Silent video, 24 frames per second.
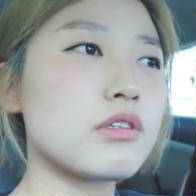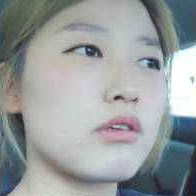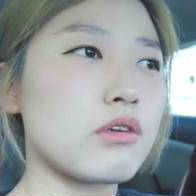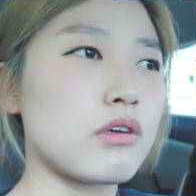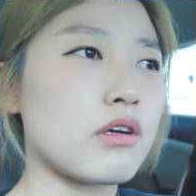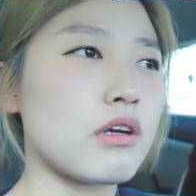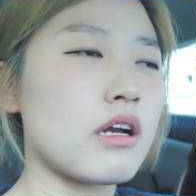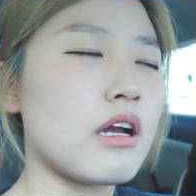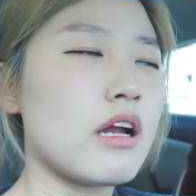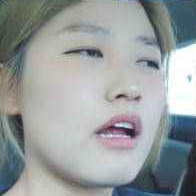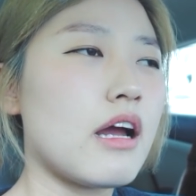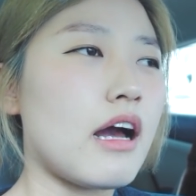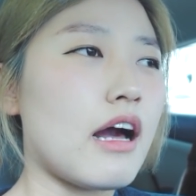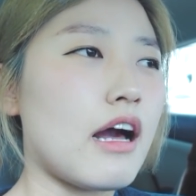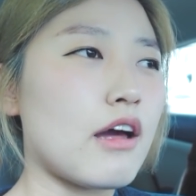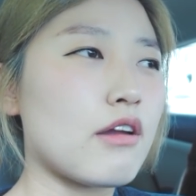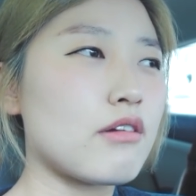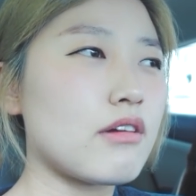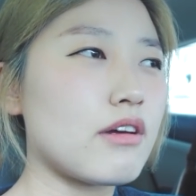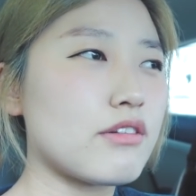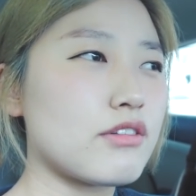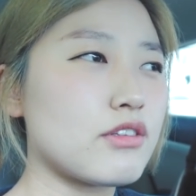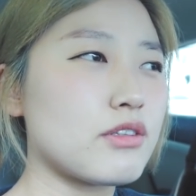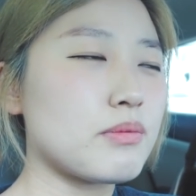or I
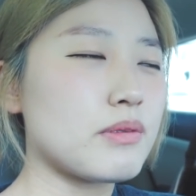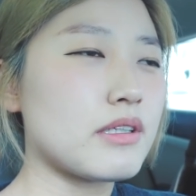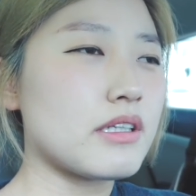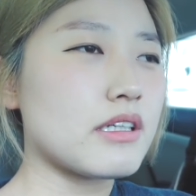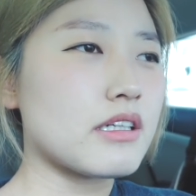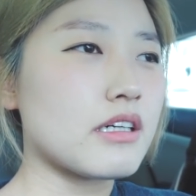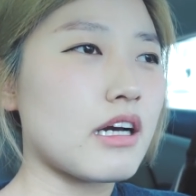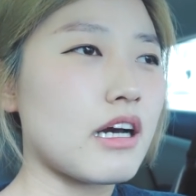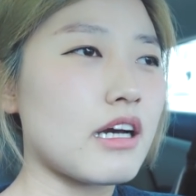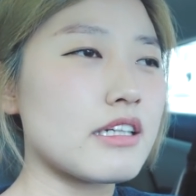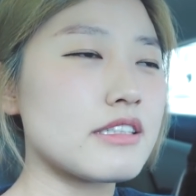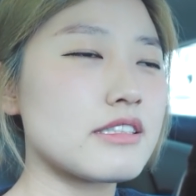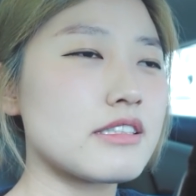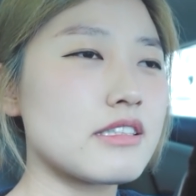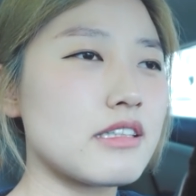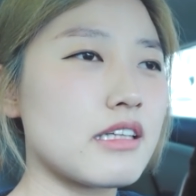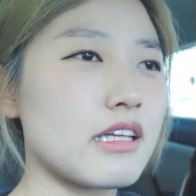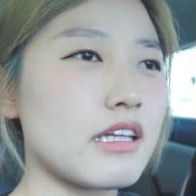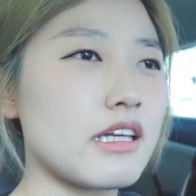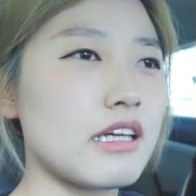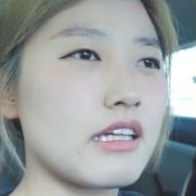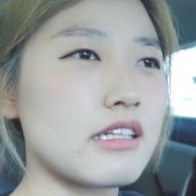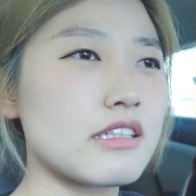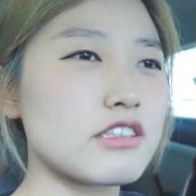don't have to be constantly
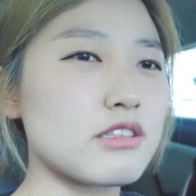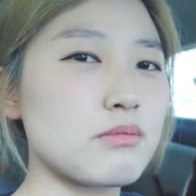eating